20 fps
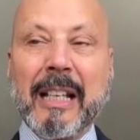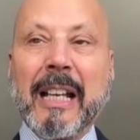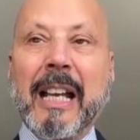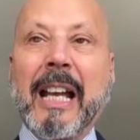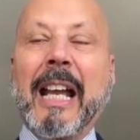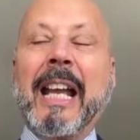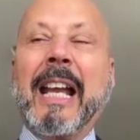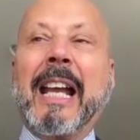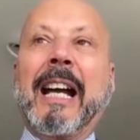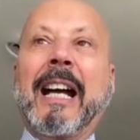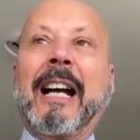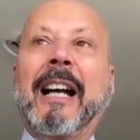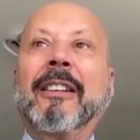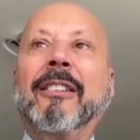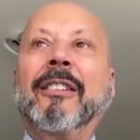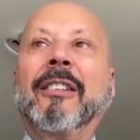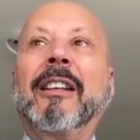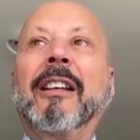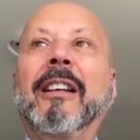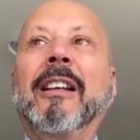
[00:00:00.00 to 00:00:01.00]

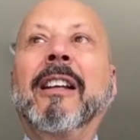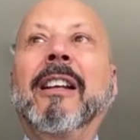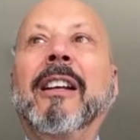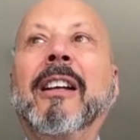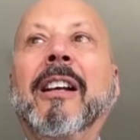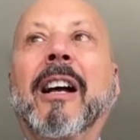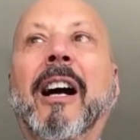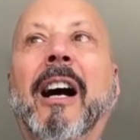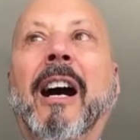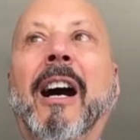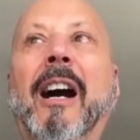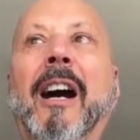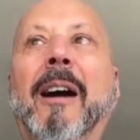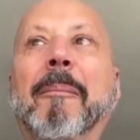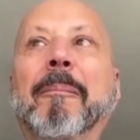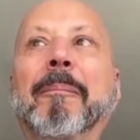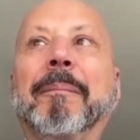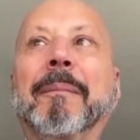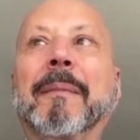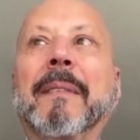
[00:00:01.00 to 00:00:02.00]
And
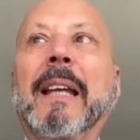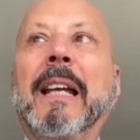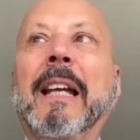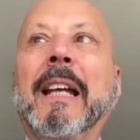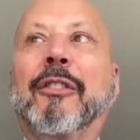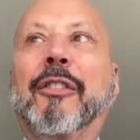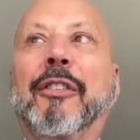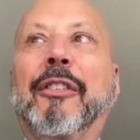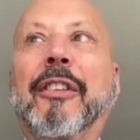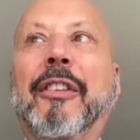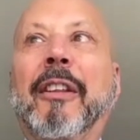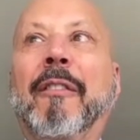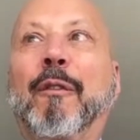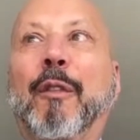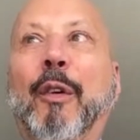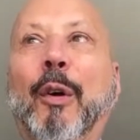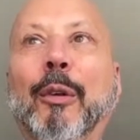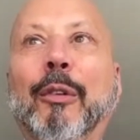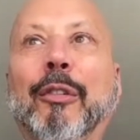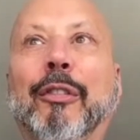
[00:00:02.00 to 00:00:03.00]
it's the
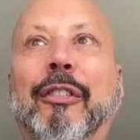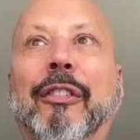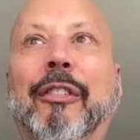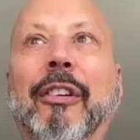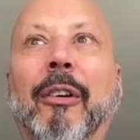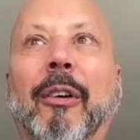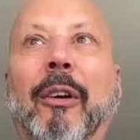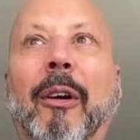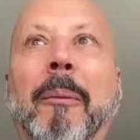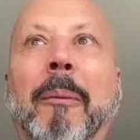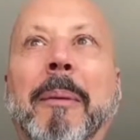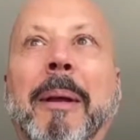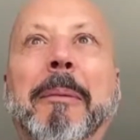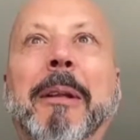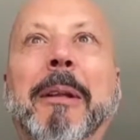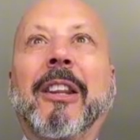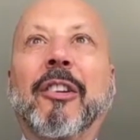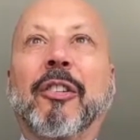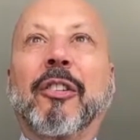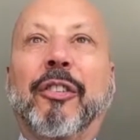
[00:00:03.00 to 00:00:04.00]
first or maybe
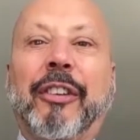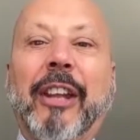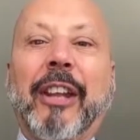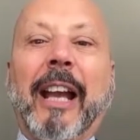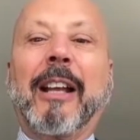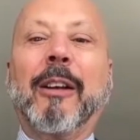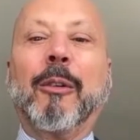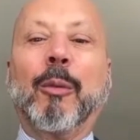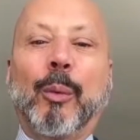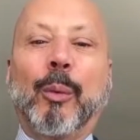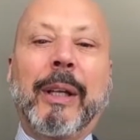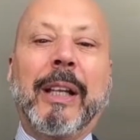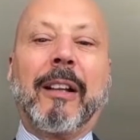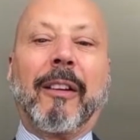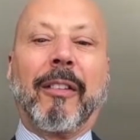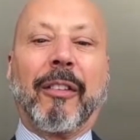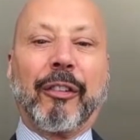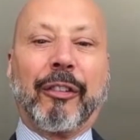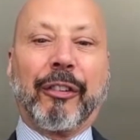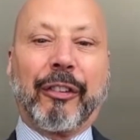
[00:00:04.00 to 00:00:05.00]
second week
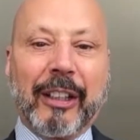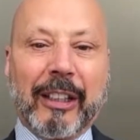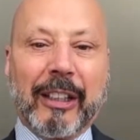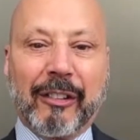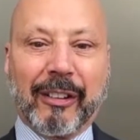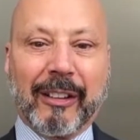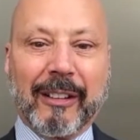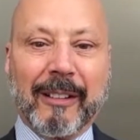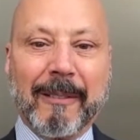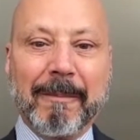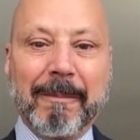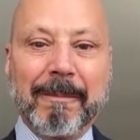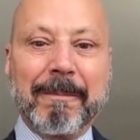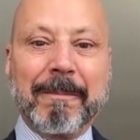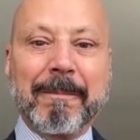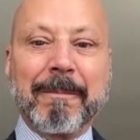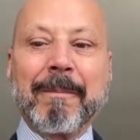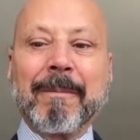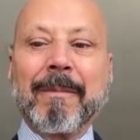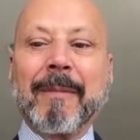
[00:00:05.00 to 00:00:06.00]
of the season,
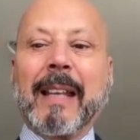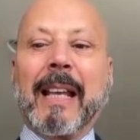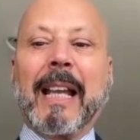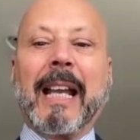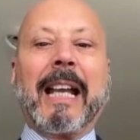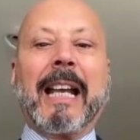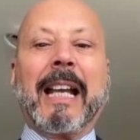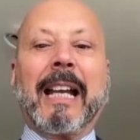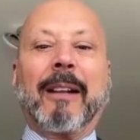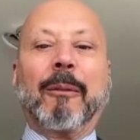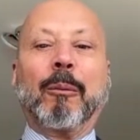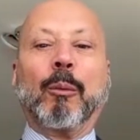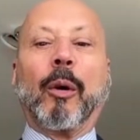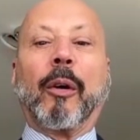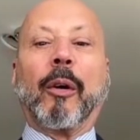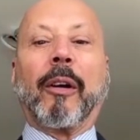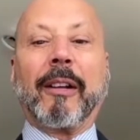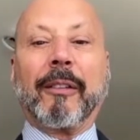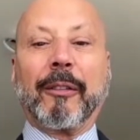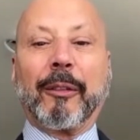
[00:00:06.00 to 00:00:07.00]
and
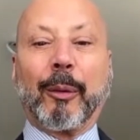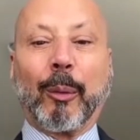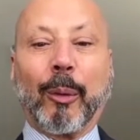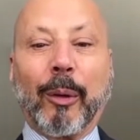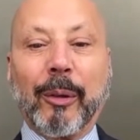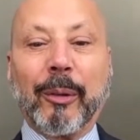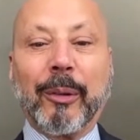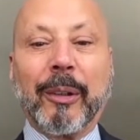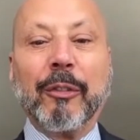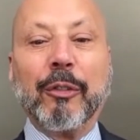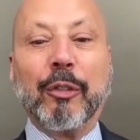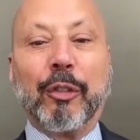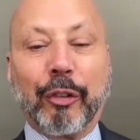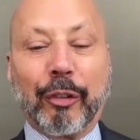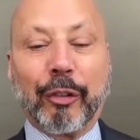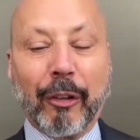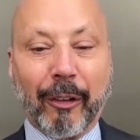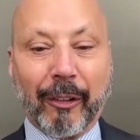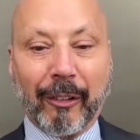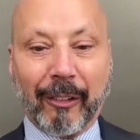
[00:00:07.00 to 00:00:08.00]
we're on the road in
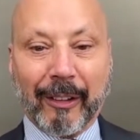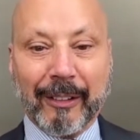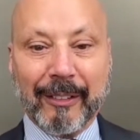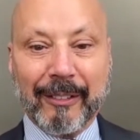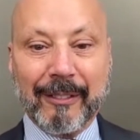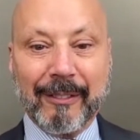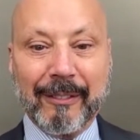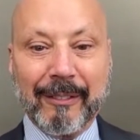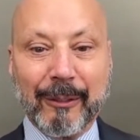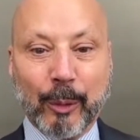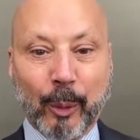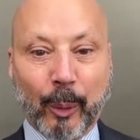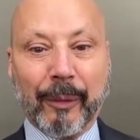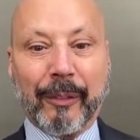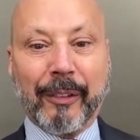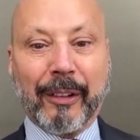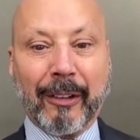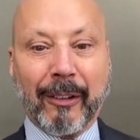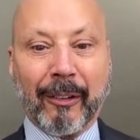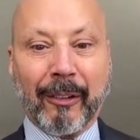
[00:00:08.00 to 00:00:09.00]
Charlotte,
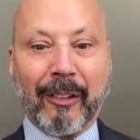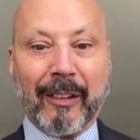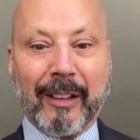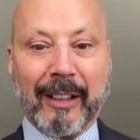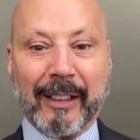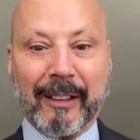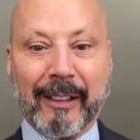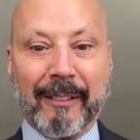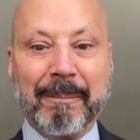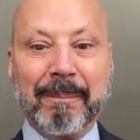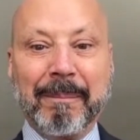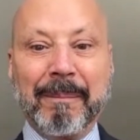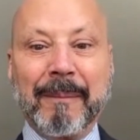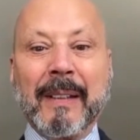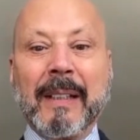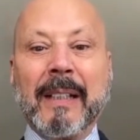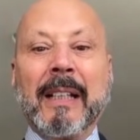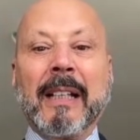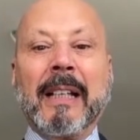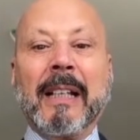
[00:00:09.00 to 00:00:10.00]
North Carolina.
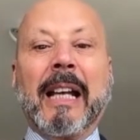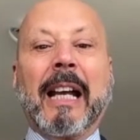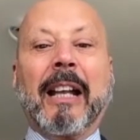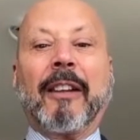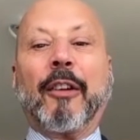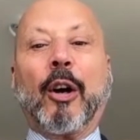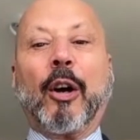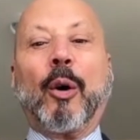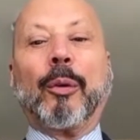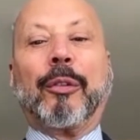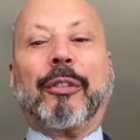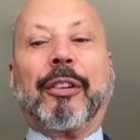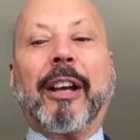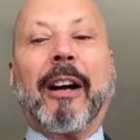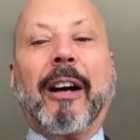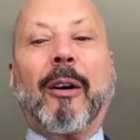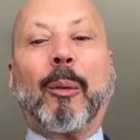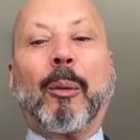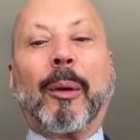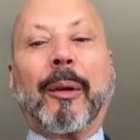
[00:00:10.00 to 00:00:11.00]
And the
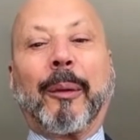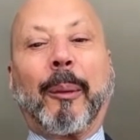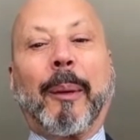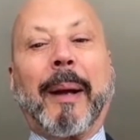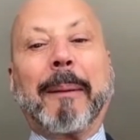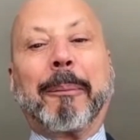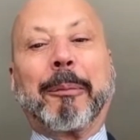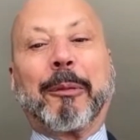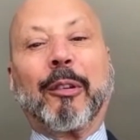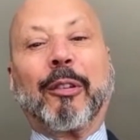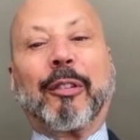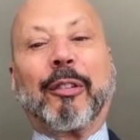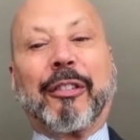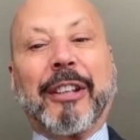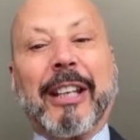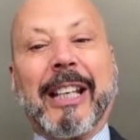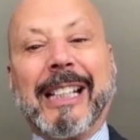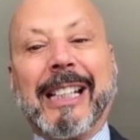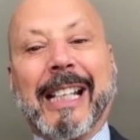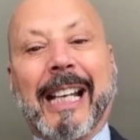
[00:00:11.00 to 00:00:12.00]
hotel where the Raptors
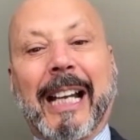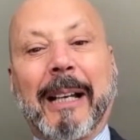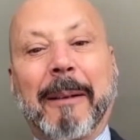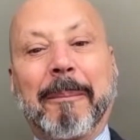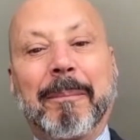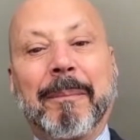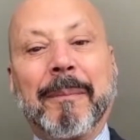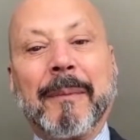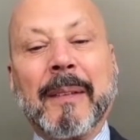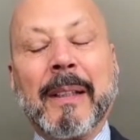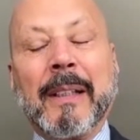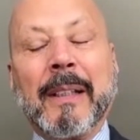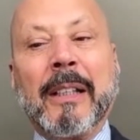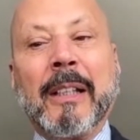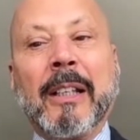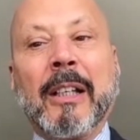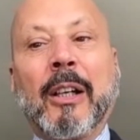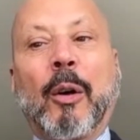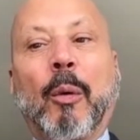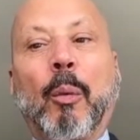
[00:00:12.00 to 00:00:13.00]
stayed at
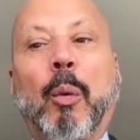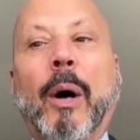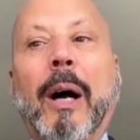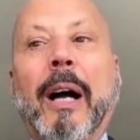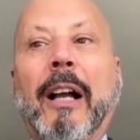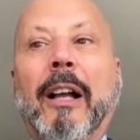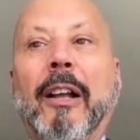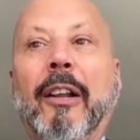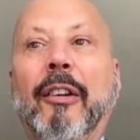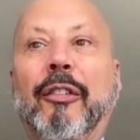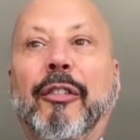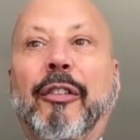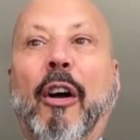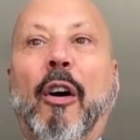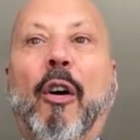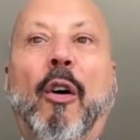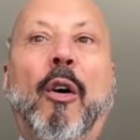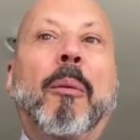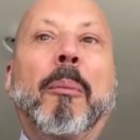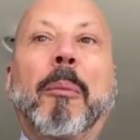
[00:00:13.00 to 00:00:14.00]
was
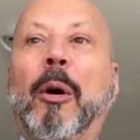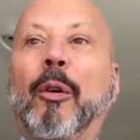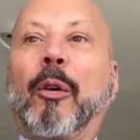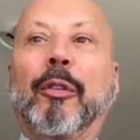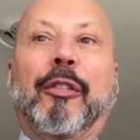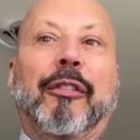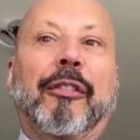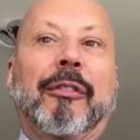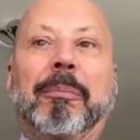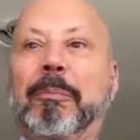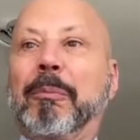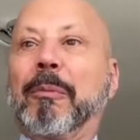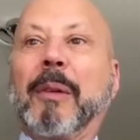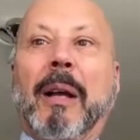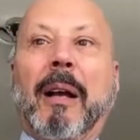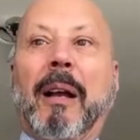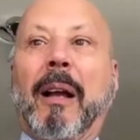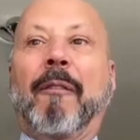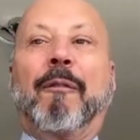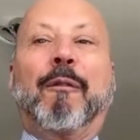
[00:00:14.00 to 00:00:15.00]
almost
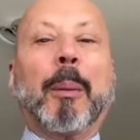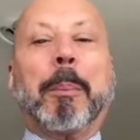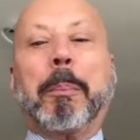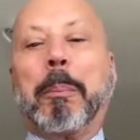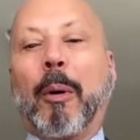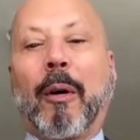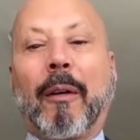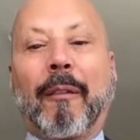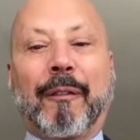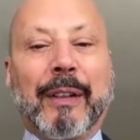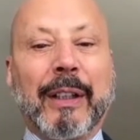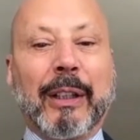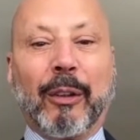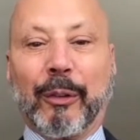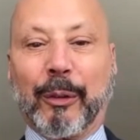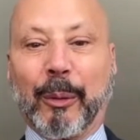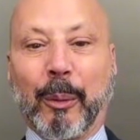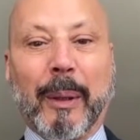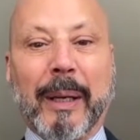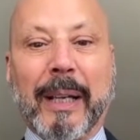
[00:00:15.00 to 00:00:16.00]
a football field
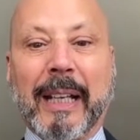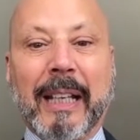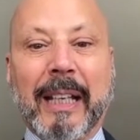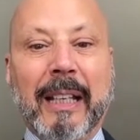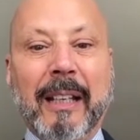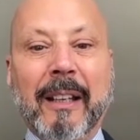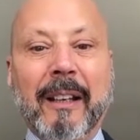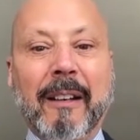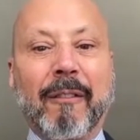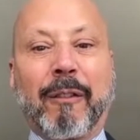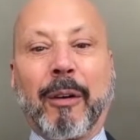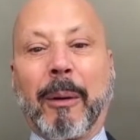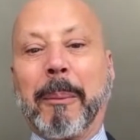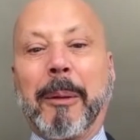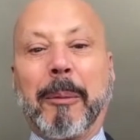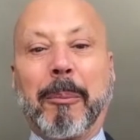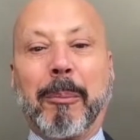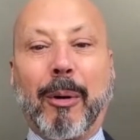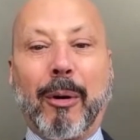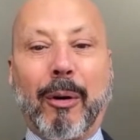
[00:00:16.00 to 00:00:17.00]
away from a
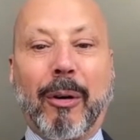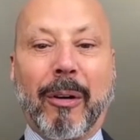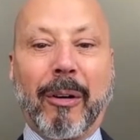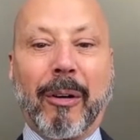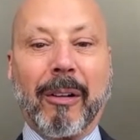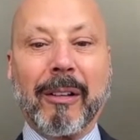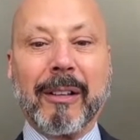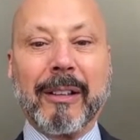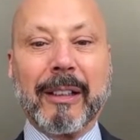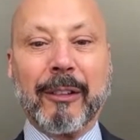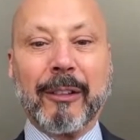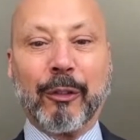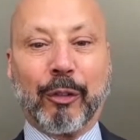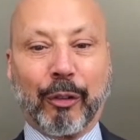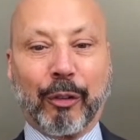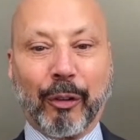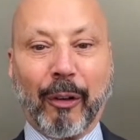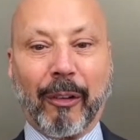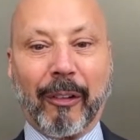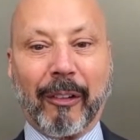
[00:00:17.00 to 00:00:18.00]
mall in
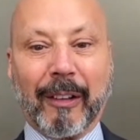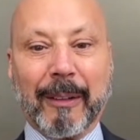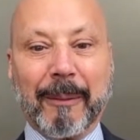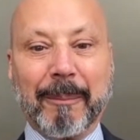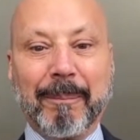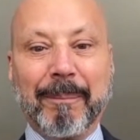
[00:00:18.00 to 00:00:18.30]
Charlotte.